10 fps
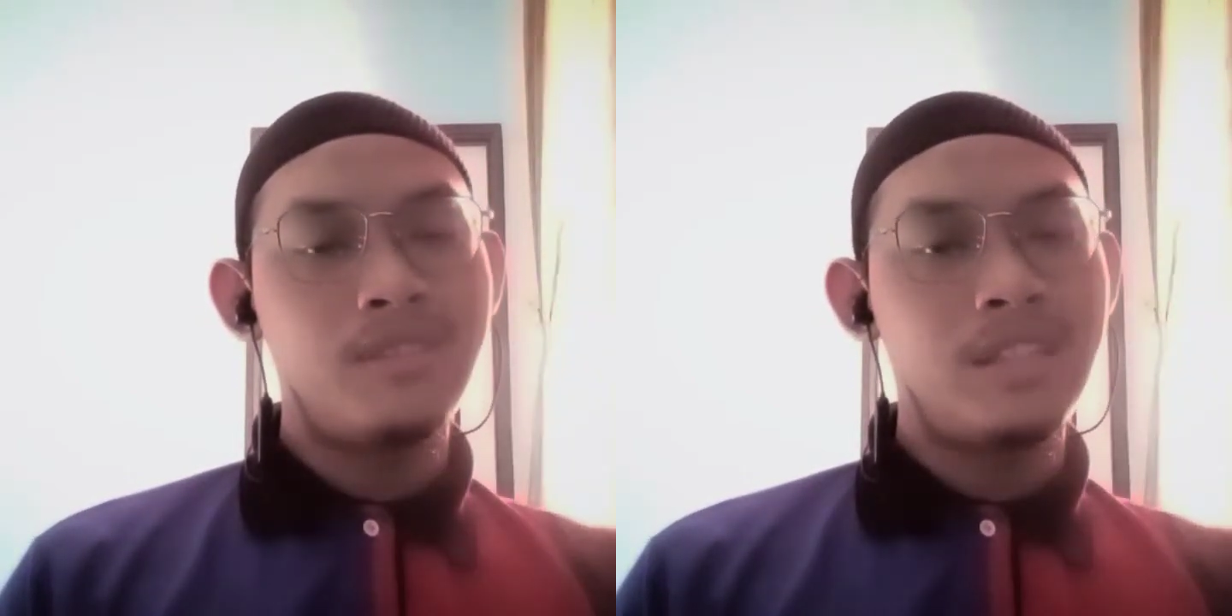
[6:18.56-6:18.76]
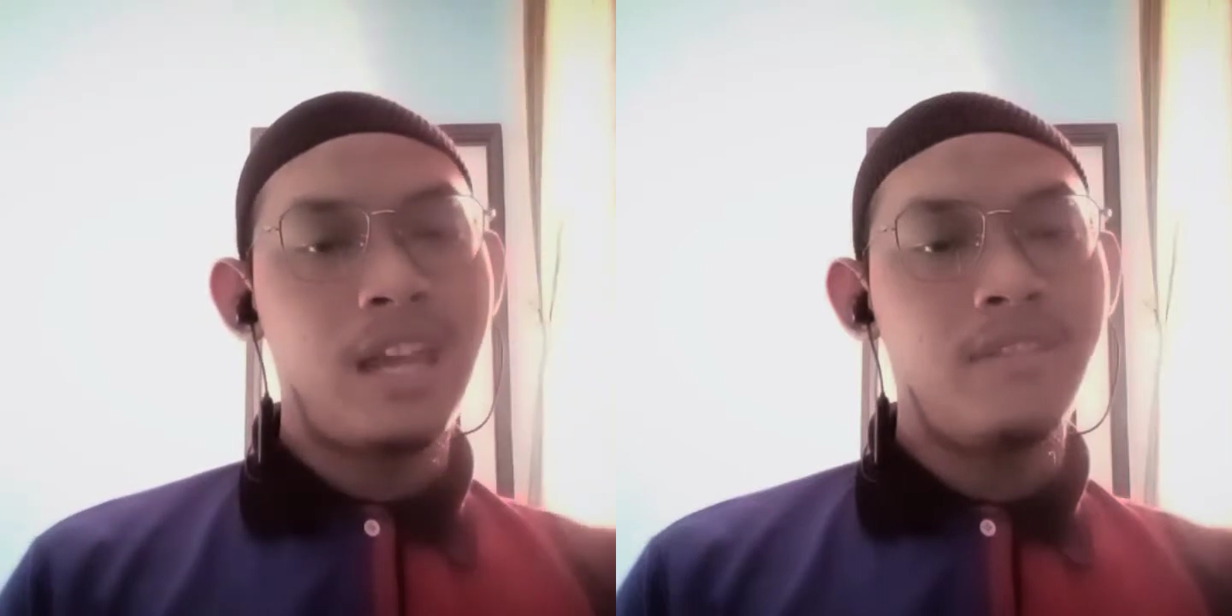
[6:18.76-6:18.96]

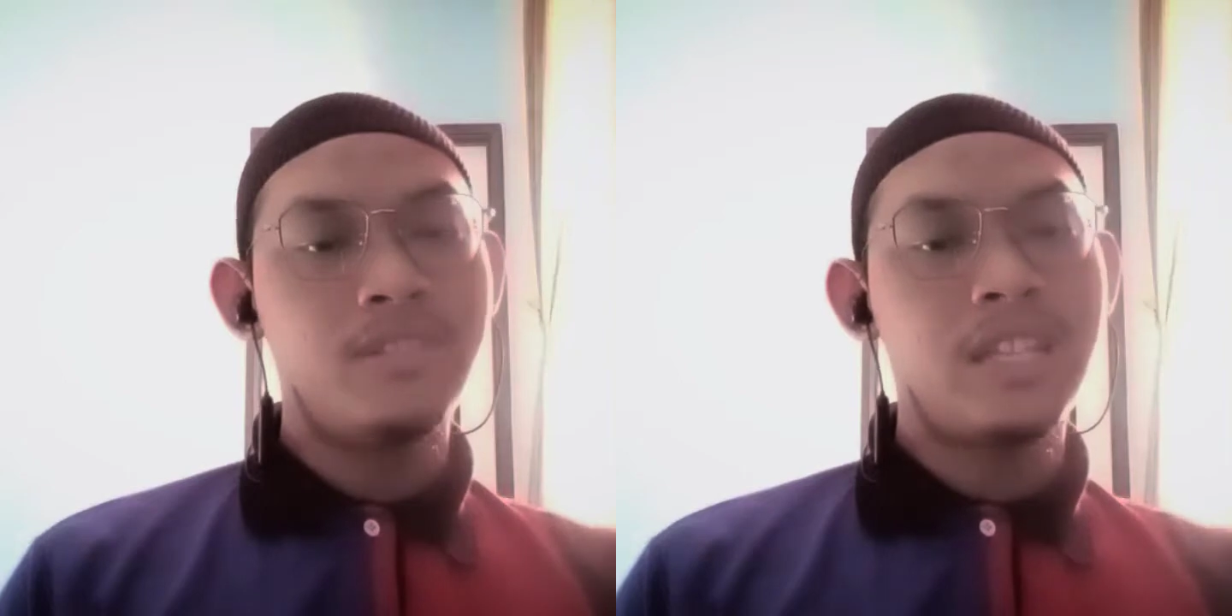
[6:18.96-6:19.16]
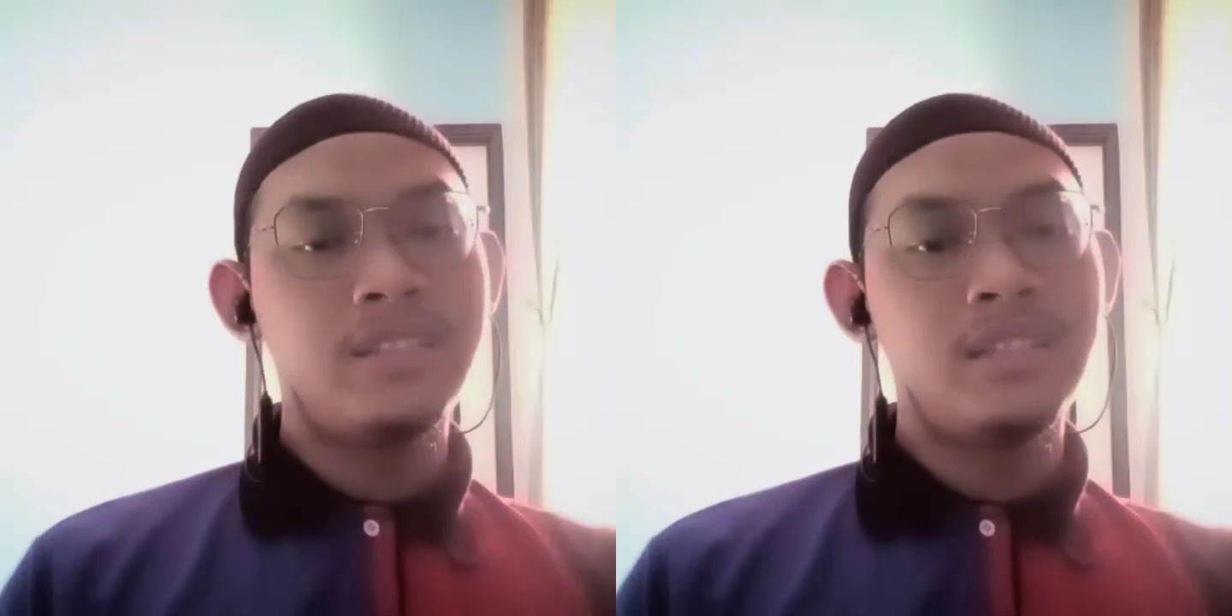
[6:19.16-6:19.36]

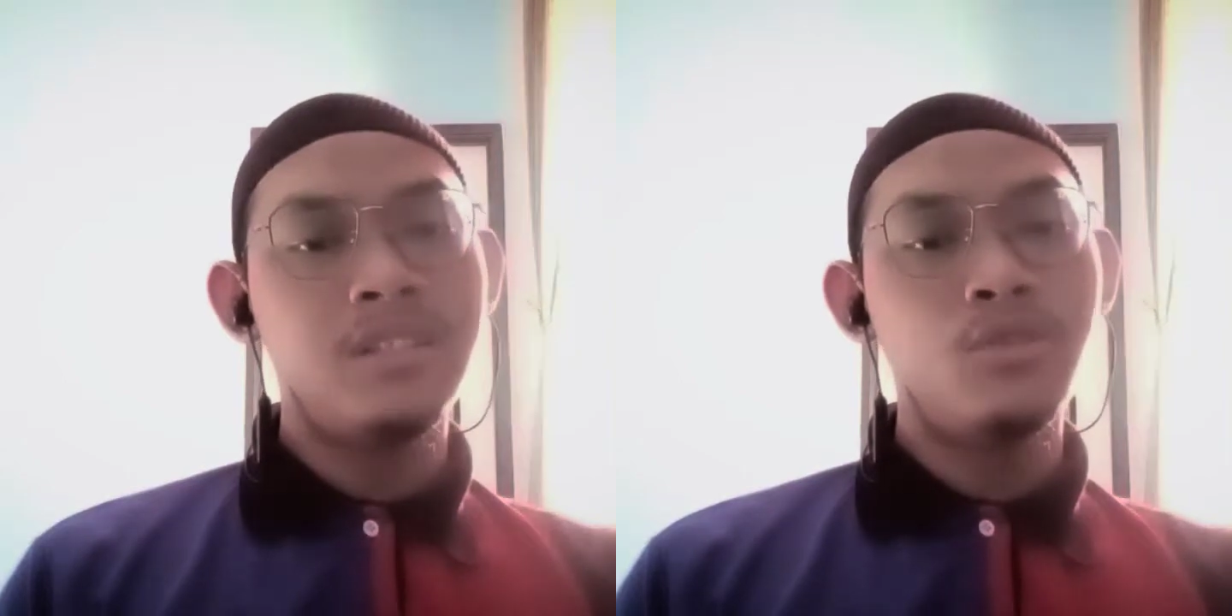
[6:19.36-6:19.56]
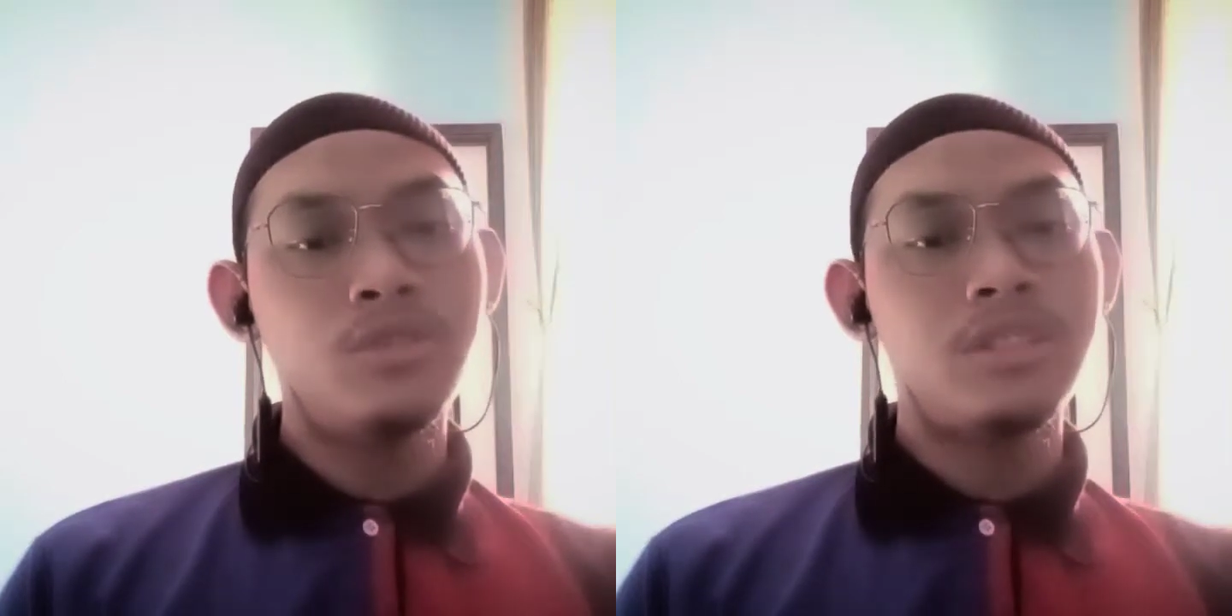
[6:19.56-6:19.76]

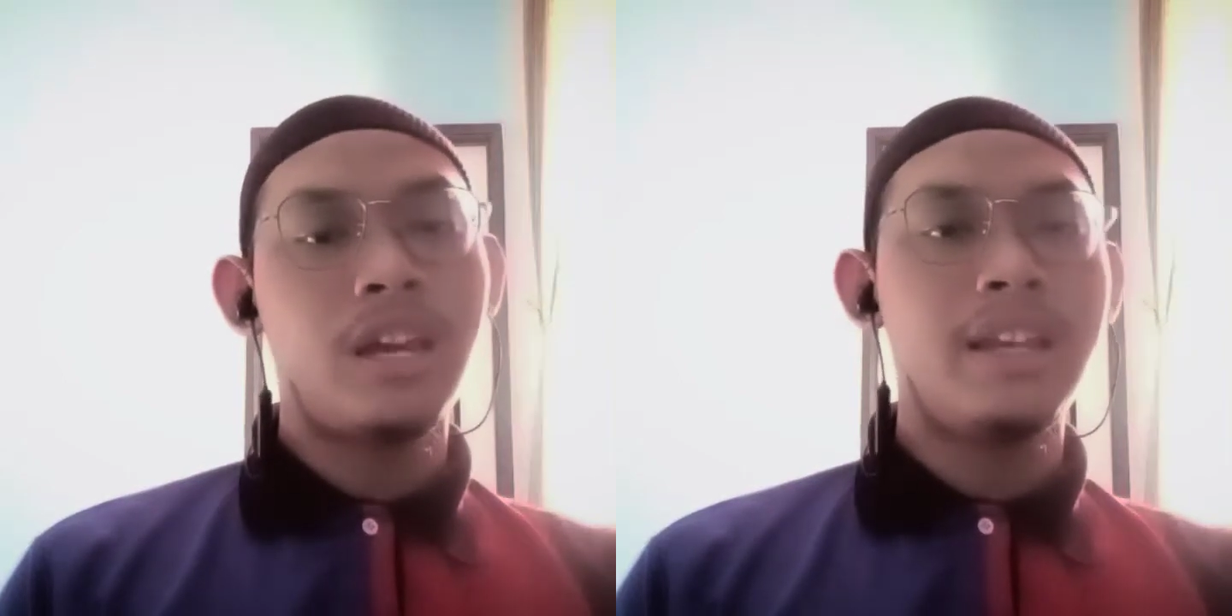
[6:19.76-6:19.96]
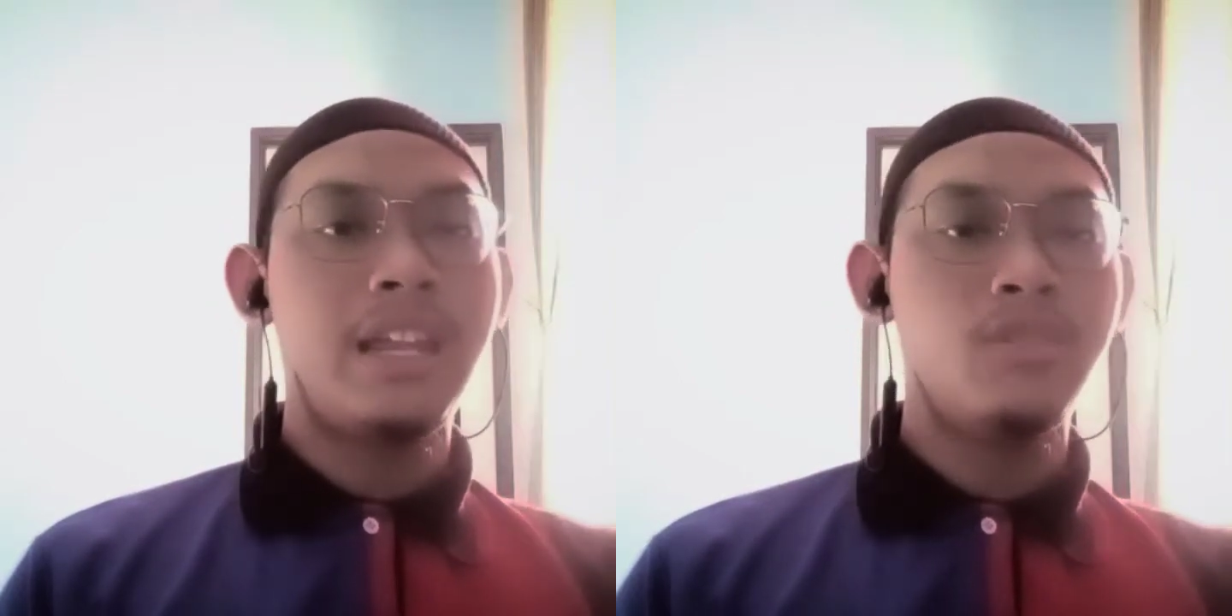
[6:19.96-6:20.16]
advertising goods
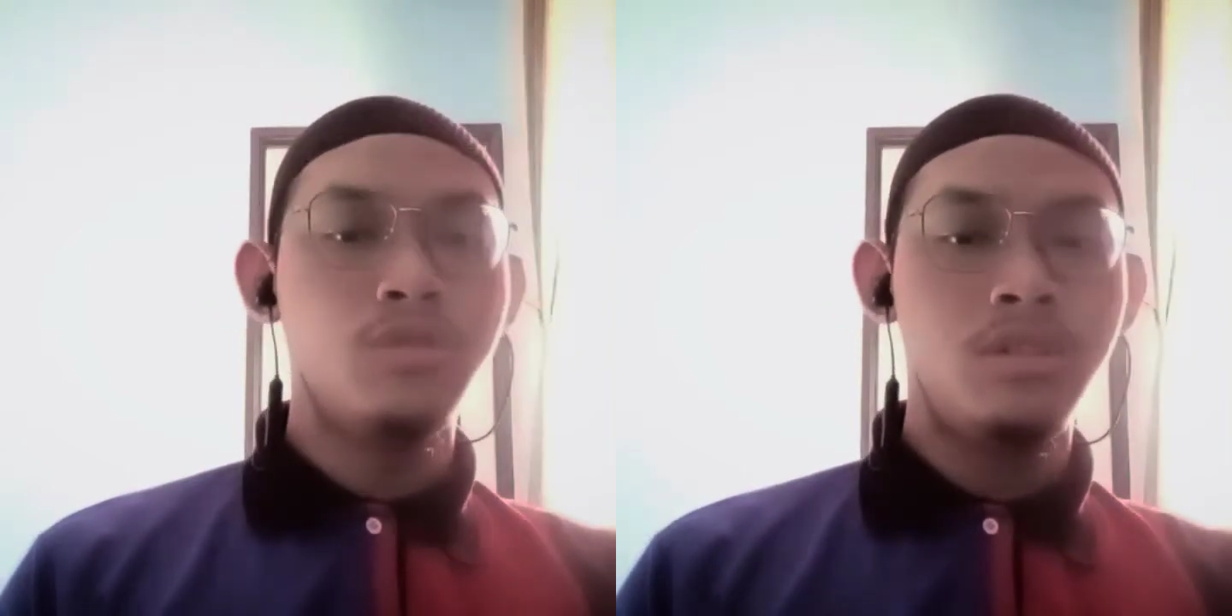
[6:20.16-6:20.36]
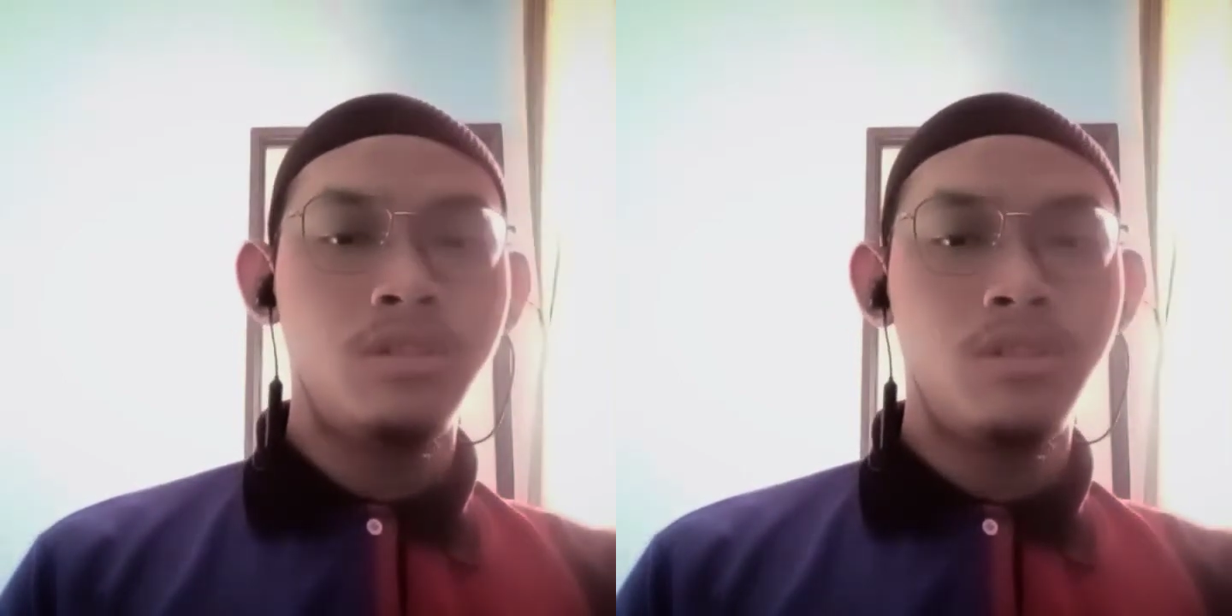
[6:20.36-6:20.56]
that do